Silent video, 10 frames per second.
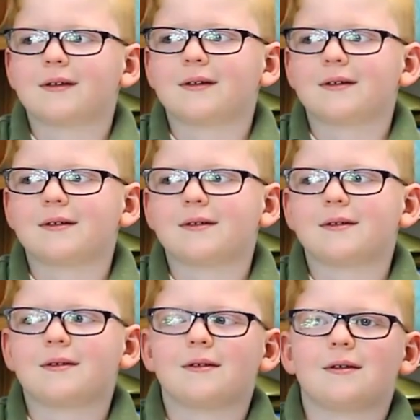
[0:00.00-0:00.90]

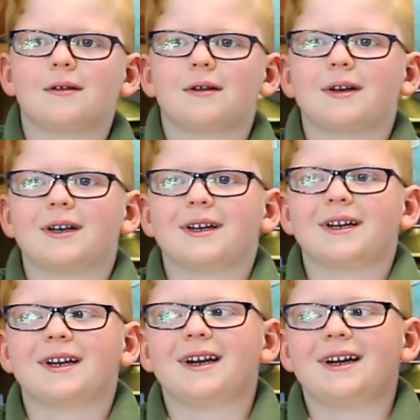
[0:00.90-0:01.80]

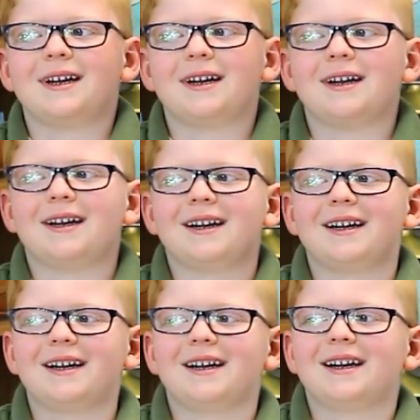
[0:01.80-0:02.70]

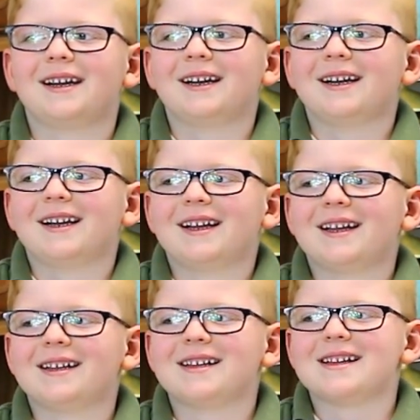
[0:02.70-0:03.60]

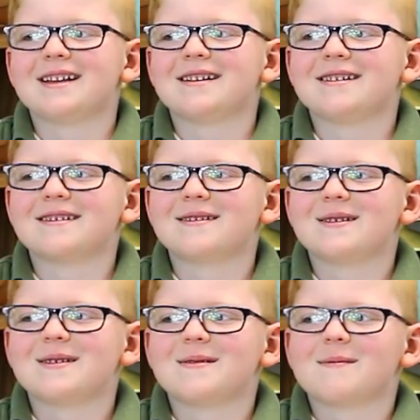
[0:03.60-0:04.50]

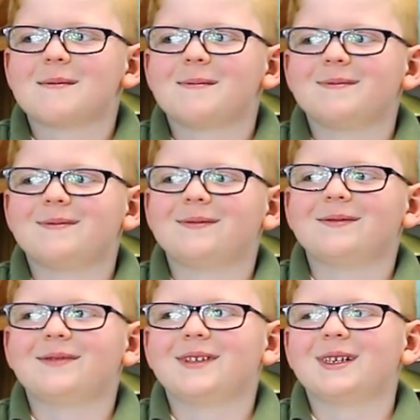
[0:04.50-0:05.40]

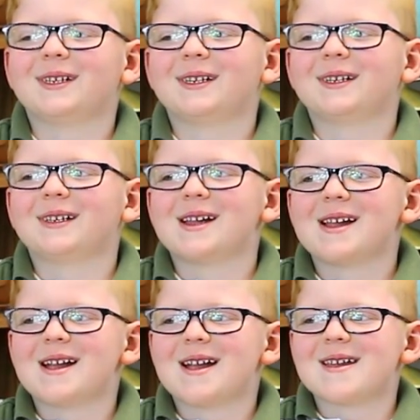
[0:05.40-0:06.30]

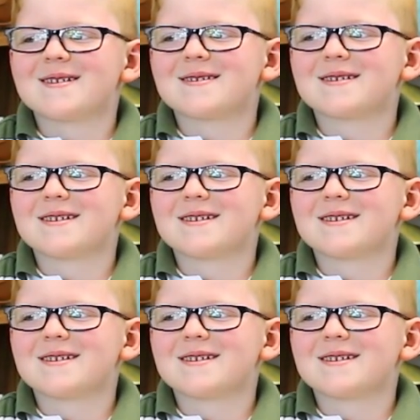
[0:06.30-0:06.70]
(silent)